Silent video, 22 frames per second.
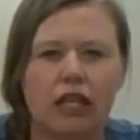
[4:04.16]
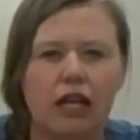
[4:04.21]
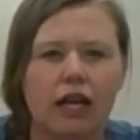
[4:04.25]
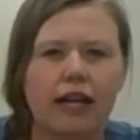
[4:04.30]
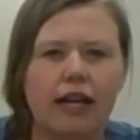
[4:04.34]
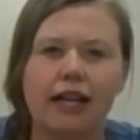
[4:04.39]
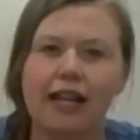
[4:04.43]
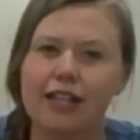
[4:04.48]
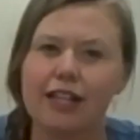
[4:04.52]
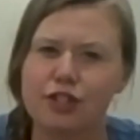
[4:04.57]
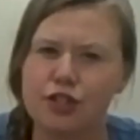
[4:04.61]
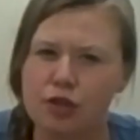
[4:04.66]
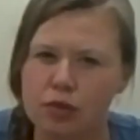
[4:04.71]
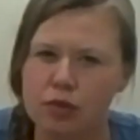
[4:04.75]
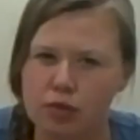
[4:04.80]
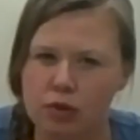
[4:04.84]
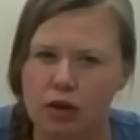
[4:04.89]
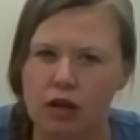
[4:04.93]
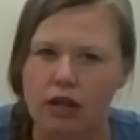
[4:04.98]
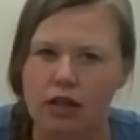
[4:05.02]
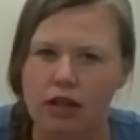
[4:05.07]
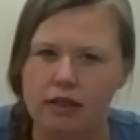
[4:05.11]
And I like to
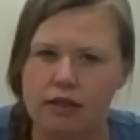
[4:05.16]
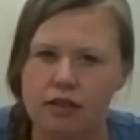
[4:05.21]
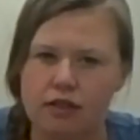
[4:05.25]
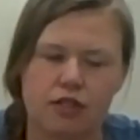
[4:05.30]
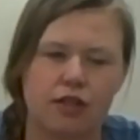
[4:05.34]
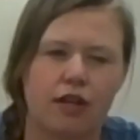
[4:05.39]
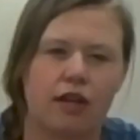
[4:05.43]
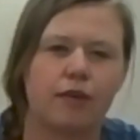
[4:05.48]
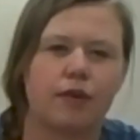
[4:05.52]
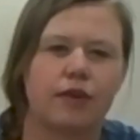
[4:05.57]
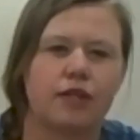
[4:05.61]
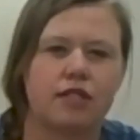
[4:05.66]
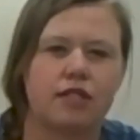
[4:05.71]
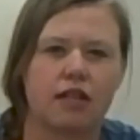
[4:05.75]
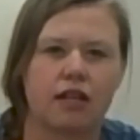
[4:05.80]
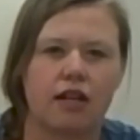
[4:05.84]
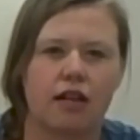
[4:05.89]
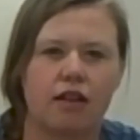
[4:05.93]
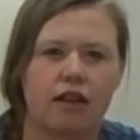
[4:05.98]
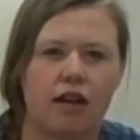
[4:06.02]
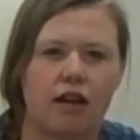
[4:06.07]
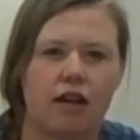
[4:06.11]
run, so I would
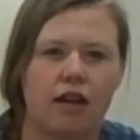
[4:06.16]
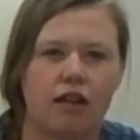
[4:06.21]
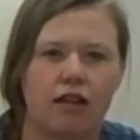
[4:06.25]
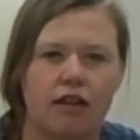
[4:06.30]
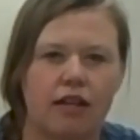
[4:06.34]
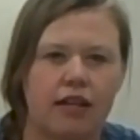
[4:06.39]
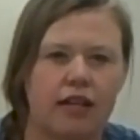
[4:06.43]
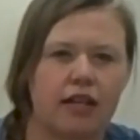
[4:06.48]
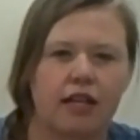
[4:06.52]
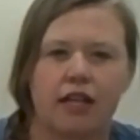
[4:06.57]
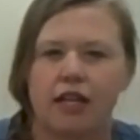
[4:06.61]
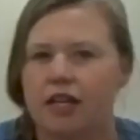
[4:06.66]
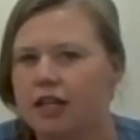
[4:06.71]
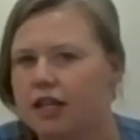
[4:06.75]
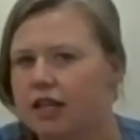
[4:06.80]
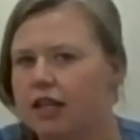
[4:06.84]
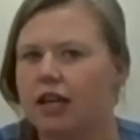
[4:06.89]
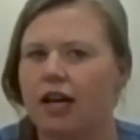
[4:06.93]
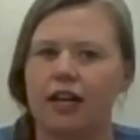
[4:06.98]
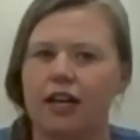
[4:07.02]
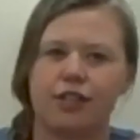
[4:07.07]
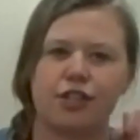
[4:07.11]
say that like
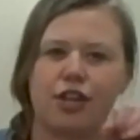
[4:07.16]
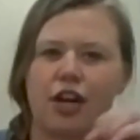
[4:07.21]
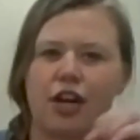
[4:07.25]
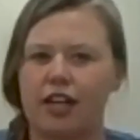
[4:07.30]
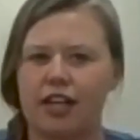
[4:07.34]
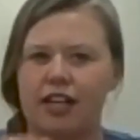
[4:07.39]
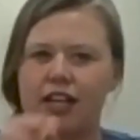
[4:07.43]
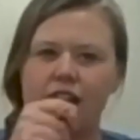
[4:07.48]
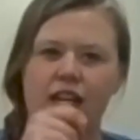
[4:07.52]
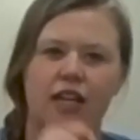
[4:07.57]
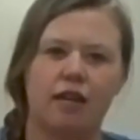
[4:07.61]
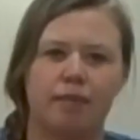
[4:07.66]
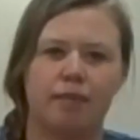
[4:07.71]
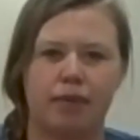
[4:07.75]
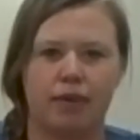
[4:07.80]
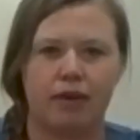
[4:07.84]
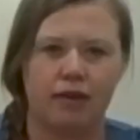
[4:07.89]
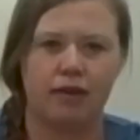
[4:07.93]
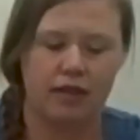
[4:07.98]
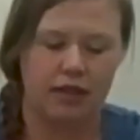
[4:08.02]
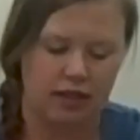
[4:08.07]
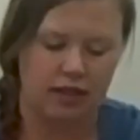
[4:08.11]
I try to keep
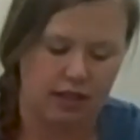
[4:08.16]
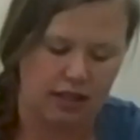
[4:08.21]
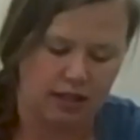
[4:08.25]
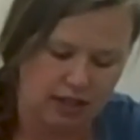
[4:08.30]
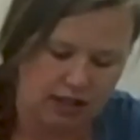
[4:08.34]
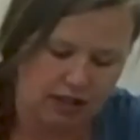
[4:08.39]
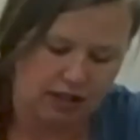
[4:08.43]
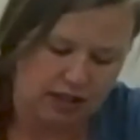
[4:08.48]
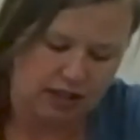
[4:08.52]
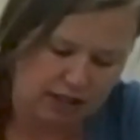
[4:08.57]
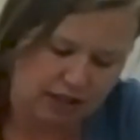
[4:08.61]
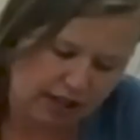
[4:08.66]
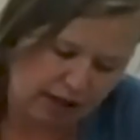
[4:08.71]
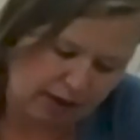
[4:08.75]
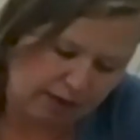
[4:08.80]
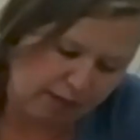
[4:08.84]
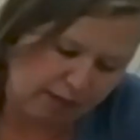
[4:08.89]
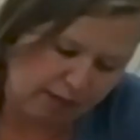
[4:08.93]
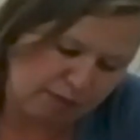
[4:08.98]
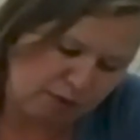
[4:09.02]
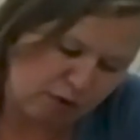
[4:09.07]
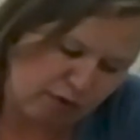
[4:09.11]
yeah,
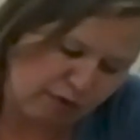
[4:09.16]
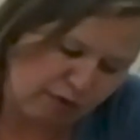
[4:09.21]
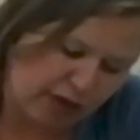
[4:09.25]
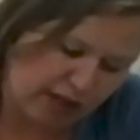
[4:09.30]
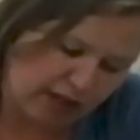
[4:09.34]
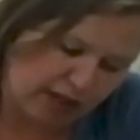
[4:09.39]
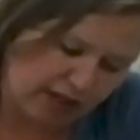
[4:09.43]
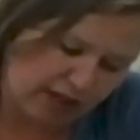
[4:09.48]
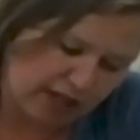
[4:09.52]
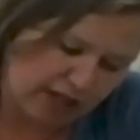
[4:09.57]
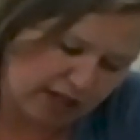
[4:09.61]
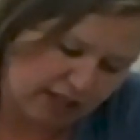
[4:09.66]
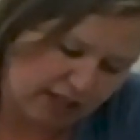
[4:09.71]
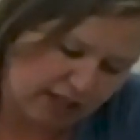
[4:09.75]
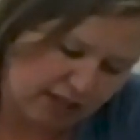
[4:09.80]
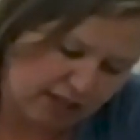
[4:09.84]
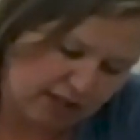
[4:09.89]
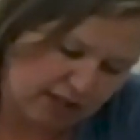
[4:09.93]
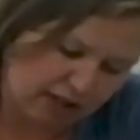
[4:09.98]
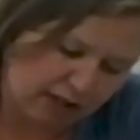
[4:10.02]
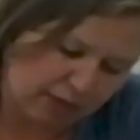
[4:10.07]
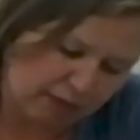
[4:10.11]
moving.
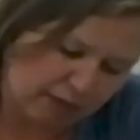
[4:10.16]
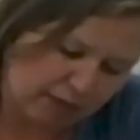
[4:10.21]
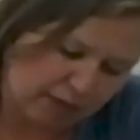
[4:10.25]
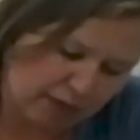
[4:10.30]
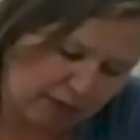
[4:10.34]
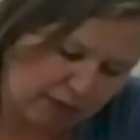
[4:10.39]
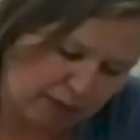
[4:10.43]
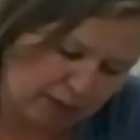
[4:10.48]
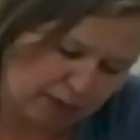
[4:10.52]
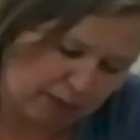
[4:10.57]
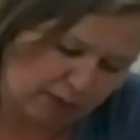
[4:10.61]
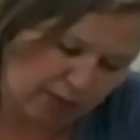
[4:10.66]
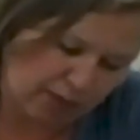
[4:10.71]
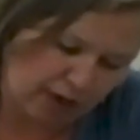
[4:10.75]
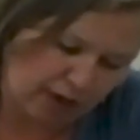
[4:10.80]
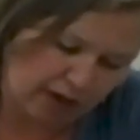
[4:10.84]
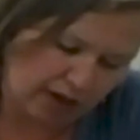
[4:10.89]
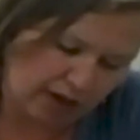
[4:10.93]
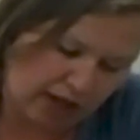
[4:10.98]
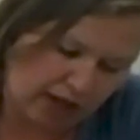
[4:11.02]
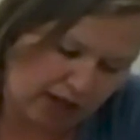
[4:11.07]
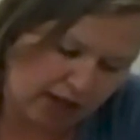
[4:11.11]
So I'm gonna put
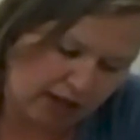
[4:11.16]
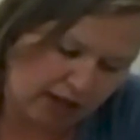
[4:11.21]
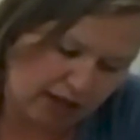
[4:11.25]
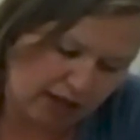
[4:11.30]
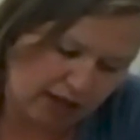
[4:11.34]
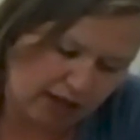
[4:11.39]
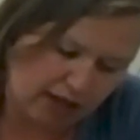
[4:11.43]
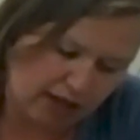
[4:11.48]
running.